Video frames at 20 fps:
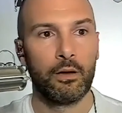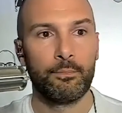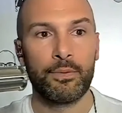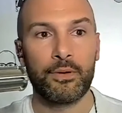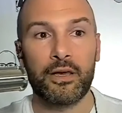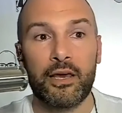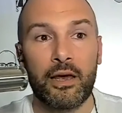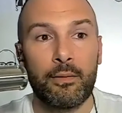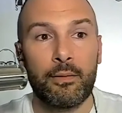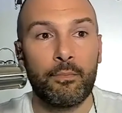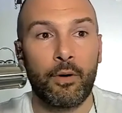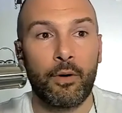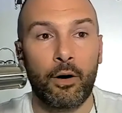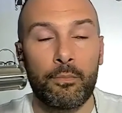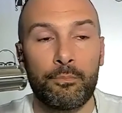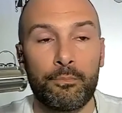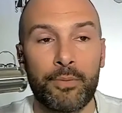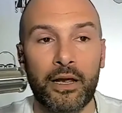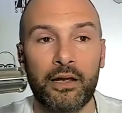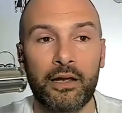Became our
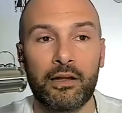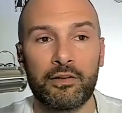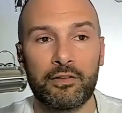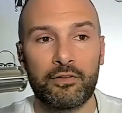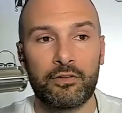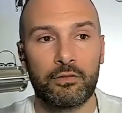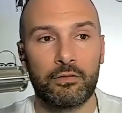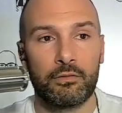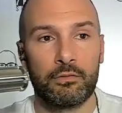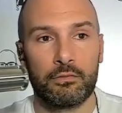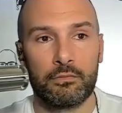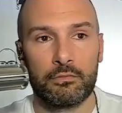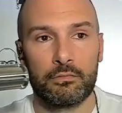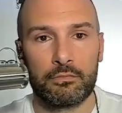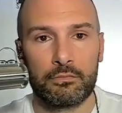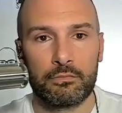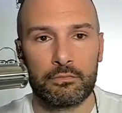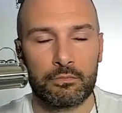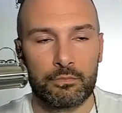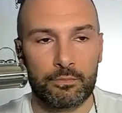biggest
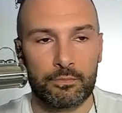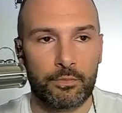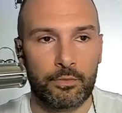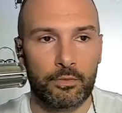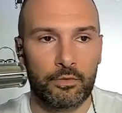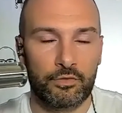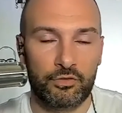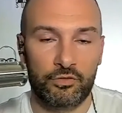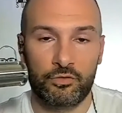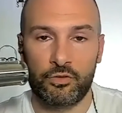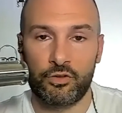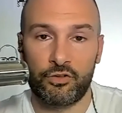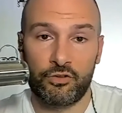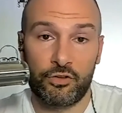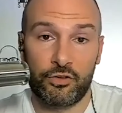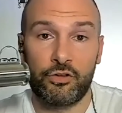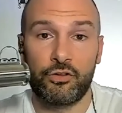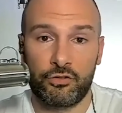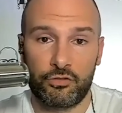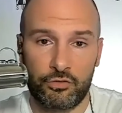
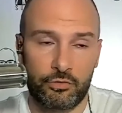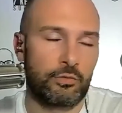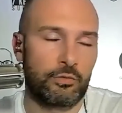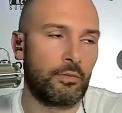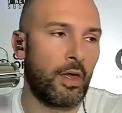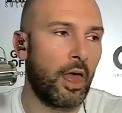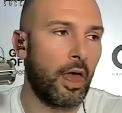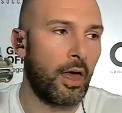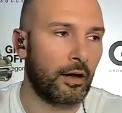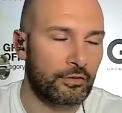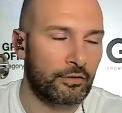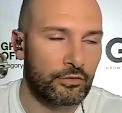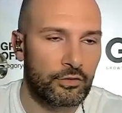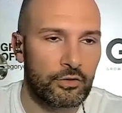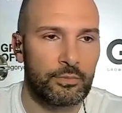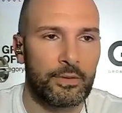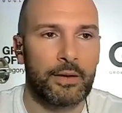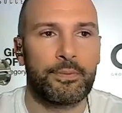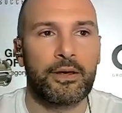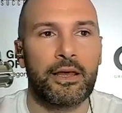
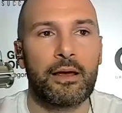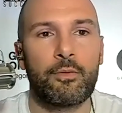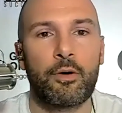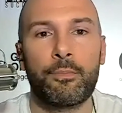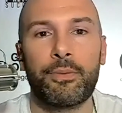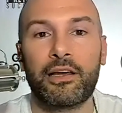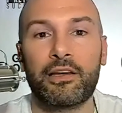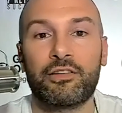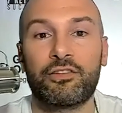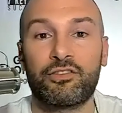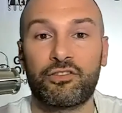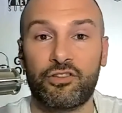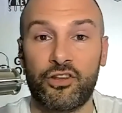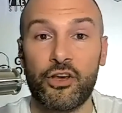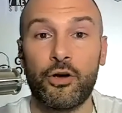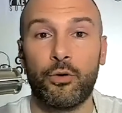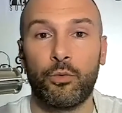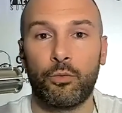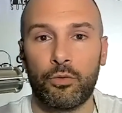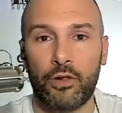excuse me, it became our biggest
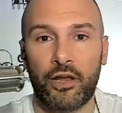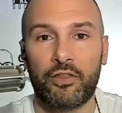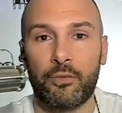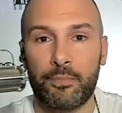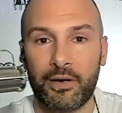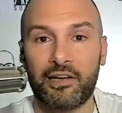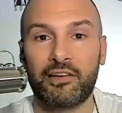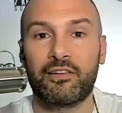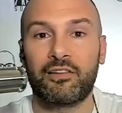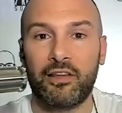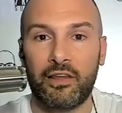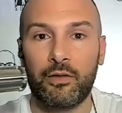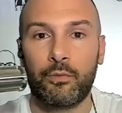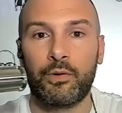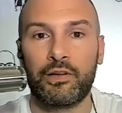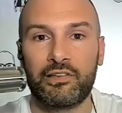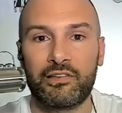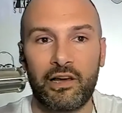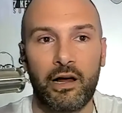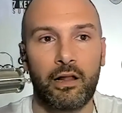SKU, like the biggest thing that
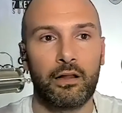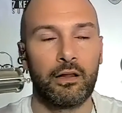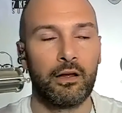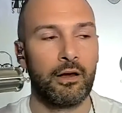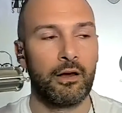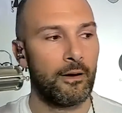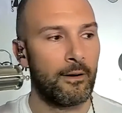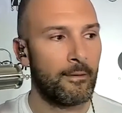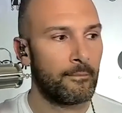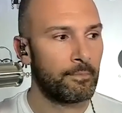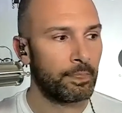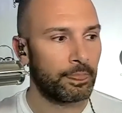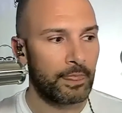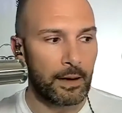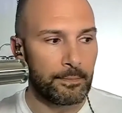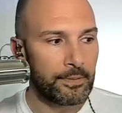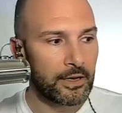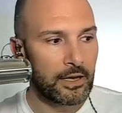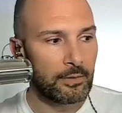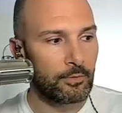we sell.
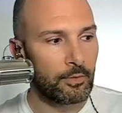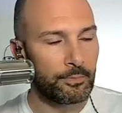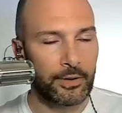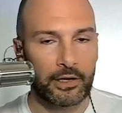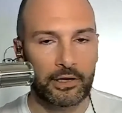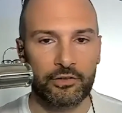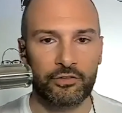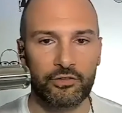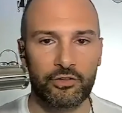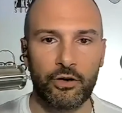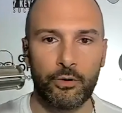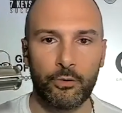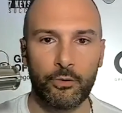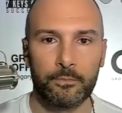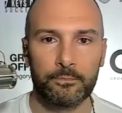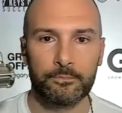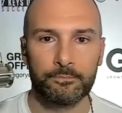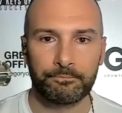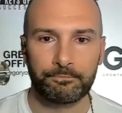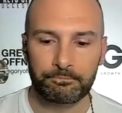That became our biggest SKU.
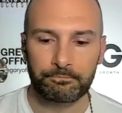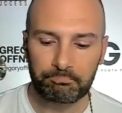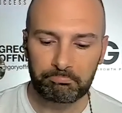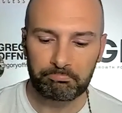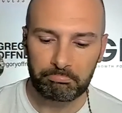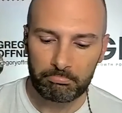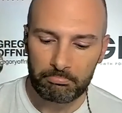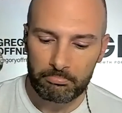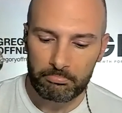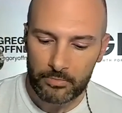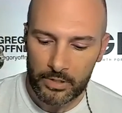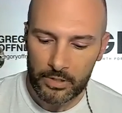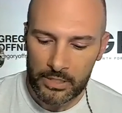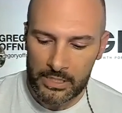Wow.